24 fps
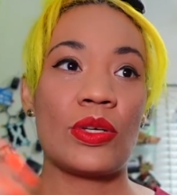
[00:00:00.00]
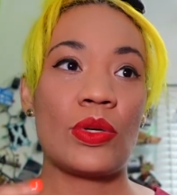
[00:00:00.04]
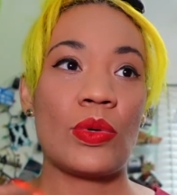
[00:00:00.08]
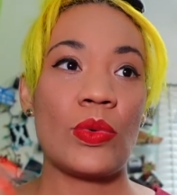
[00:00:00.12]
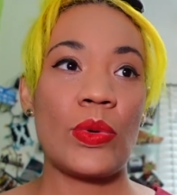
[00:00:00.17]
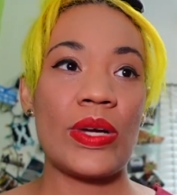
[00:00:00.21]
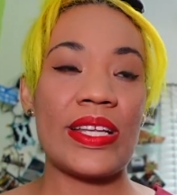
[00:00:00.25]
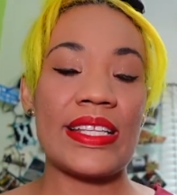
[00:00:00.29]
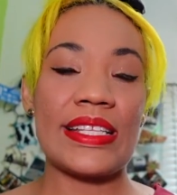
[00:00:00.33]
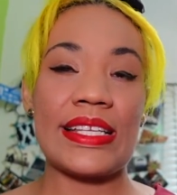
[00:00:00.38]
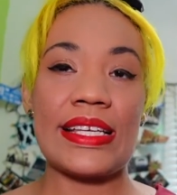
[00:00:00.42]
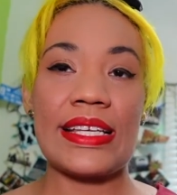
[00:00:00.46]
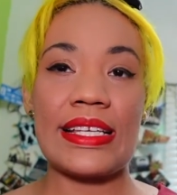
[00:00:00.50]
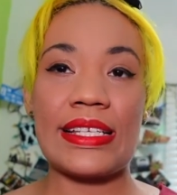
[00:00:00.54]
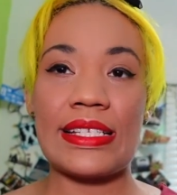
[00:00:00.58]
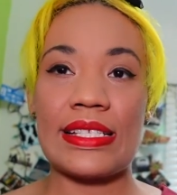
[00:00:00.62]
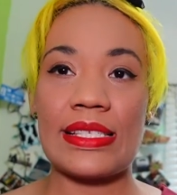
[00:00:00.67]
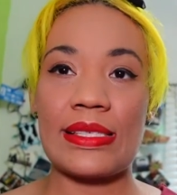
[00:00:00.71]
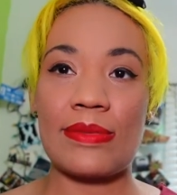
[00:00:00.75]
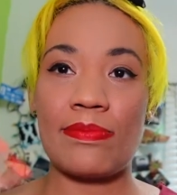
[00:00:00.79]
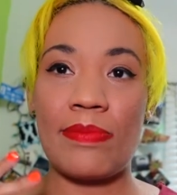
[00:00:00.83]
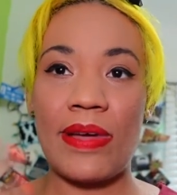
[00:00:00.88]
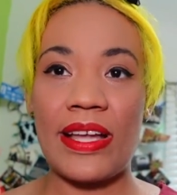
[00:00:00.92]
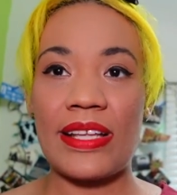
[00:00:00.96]

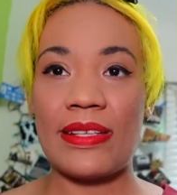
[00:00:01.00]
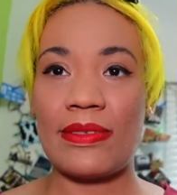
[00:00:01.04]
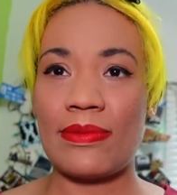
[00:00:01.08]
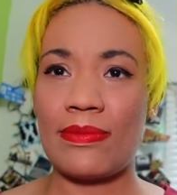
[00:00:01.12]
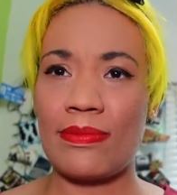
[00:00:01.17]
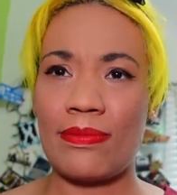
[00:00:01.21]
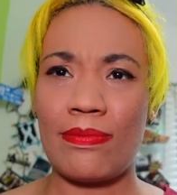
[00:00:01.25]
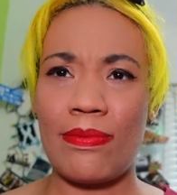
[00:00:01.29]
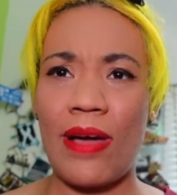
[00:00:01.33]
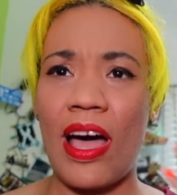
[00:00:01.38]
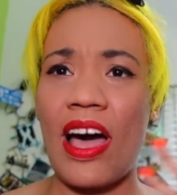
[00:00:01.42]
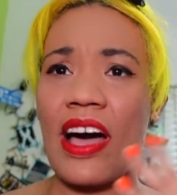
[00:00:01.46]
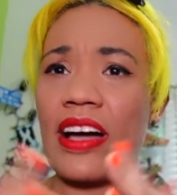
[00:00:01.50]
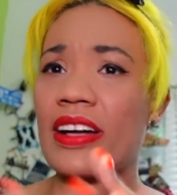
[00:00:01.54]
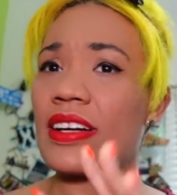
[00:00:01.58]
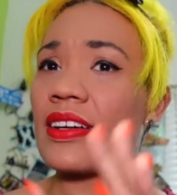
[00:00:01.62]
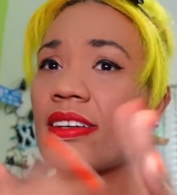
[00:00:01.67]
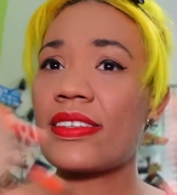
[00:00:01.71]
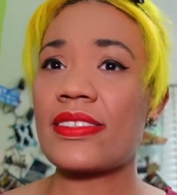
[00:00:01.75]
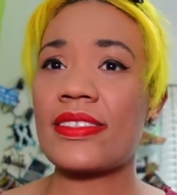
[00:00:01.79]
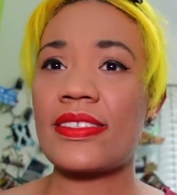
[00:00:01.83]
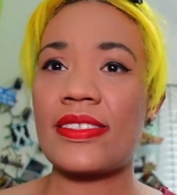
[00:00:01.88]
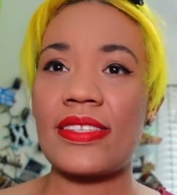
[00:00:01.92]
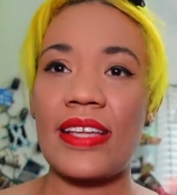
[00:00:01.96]
Gwendy's Button
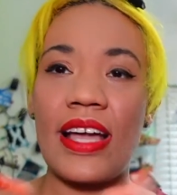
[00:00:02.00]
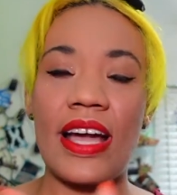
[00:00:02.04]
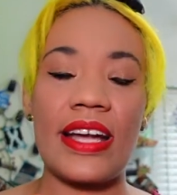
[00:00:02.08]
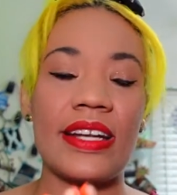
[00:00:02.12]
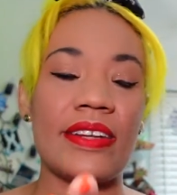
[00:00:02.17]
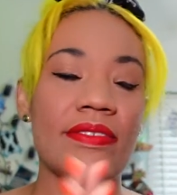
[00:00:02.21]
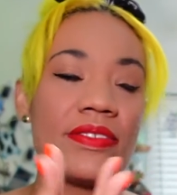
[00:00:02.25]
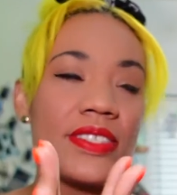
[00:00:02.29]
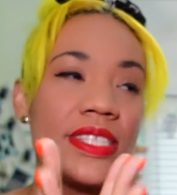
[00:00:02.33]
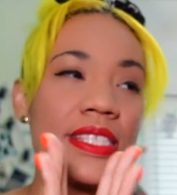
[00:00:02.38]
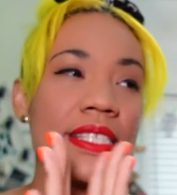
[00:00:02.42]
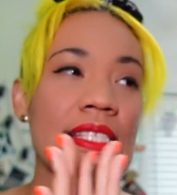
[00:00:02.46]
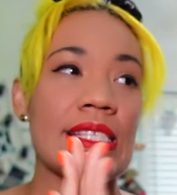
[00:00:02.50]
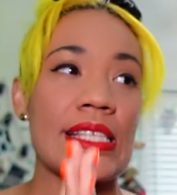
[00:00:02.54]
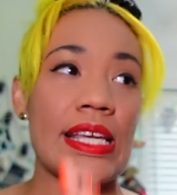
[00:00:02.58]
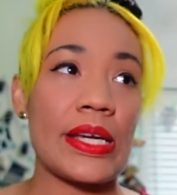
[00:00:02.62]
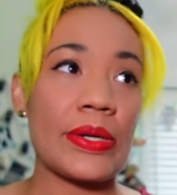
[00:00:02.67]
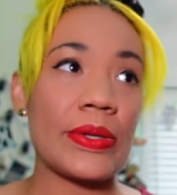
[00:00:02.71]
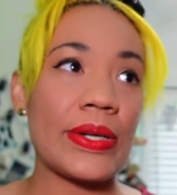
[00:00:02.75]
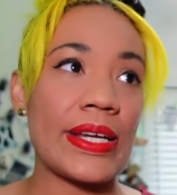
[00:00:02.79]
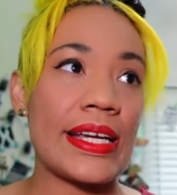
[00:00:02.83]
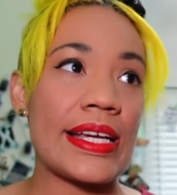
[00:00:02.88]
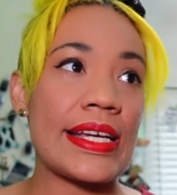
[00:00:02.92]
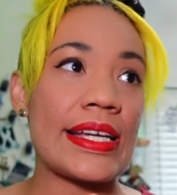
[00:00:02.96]
Box kind of
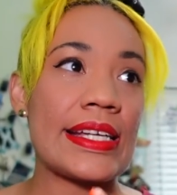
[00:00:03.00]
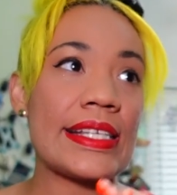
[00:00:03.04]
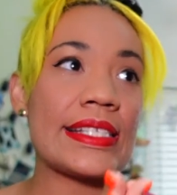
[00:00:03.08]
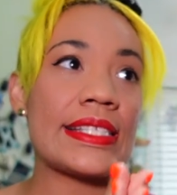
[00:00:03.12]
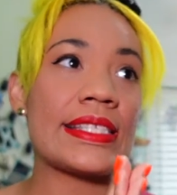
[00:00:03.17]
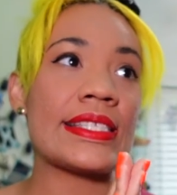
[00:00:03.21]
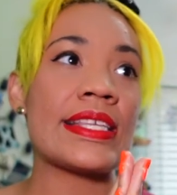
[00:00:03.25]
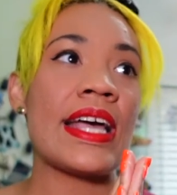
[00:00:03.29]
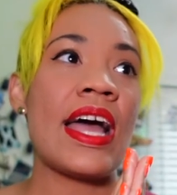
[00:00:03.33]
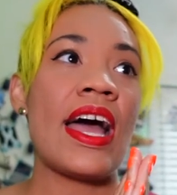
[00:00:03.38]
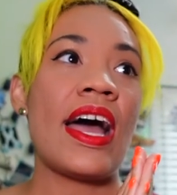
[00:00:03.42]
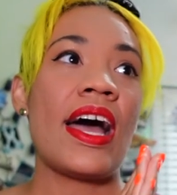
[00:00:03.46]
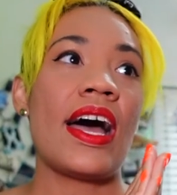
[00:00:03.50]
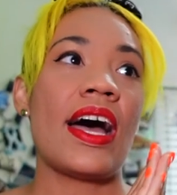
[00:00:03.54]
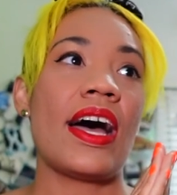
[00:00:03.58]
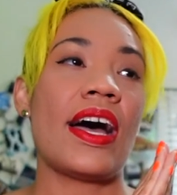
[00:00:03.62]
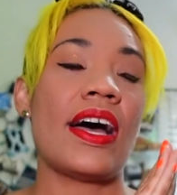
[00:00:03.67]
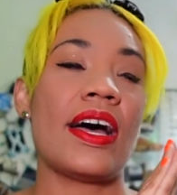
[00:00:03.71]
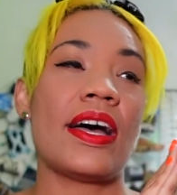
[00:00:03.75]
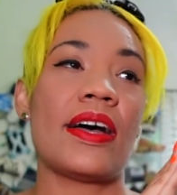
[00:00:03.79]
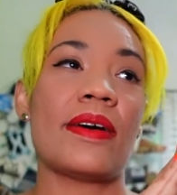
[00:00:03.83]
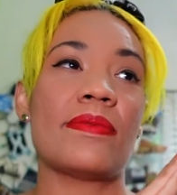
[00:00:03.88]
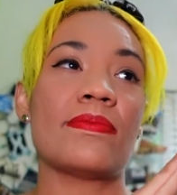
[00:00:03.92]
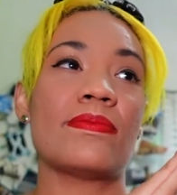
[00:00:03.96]
series.
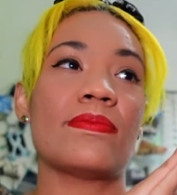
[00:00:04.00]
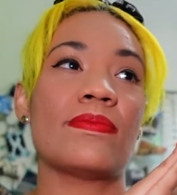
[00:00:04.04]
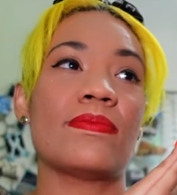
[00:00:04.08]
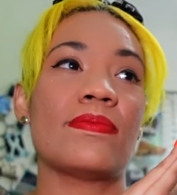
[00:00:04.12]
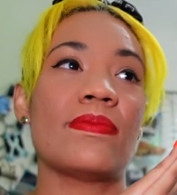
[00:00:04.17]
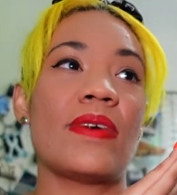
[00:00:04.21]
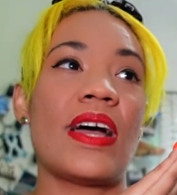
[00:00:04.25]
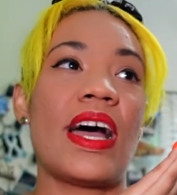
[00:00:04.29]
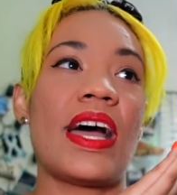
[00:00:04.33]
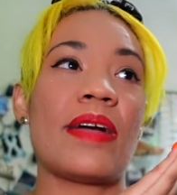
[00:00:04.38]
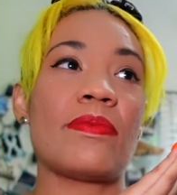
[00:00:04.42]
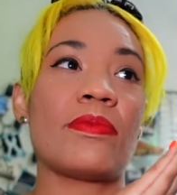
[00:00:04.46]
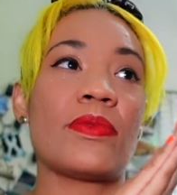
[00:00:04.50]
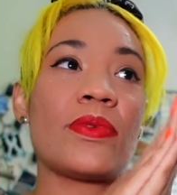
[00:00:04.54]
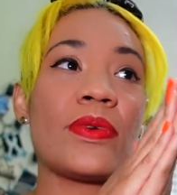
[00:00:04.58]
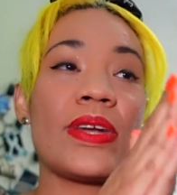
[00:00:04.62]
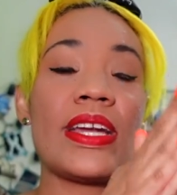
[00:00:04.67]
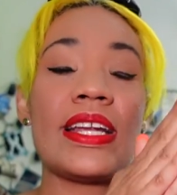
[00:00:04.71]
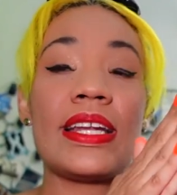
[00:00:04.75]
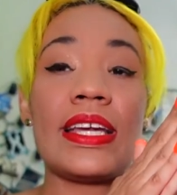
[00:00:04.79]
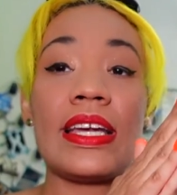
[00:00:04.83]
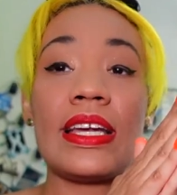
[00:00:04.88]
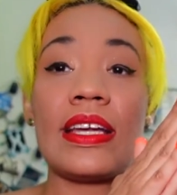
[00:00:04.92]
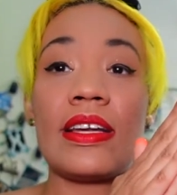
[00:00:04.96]
I'm
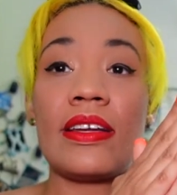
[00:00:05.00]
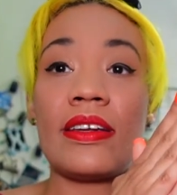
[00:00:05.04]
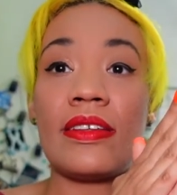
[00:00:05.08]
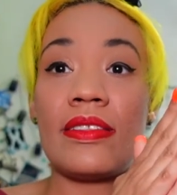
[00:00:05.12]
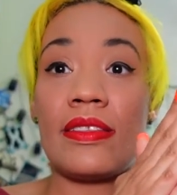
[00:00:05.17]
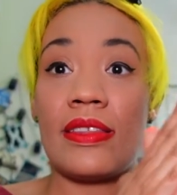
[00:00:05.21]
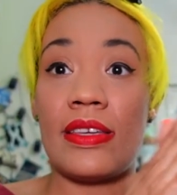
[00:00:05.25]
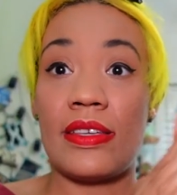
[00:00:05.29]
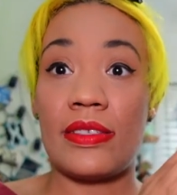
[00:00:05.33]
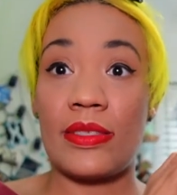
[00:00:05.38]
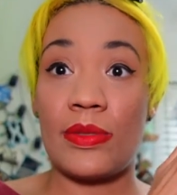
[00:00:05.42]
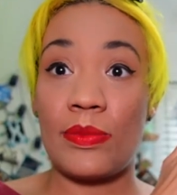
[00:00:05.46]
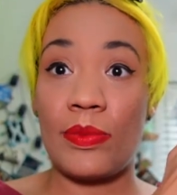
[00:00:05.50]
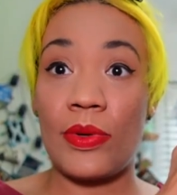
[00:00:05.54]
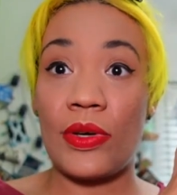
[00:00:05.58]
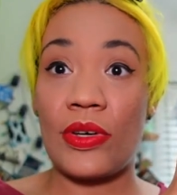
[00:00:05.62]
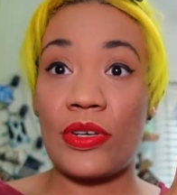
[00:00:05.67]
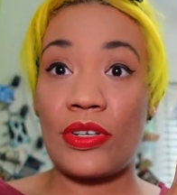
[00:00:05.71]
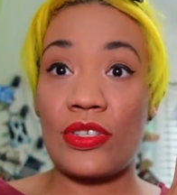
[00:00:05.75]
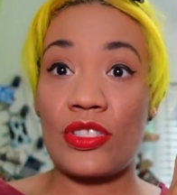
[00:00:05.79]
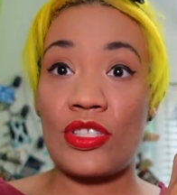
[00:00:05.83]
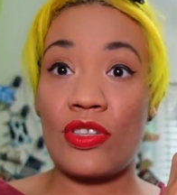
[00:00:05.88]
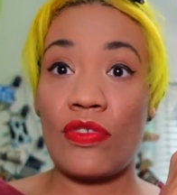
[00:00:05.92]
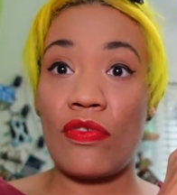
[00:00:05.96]
reading these books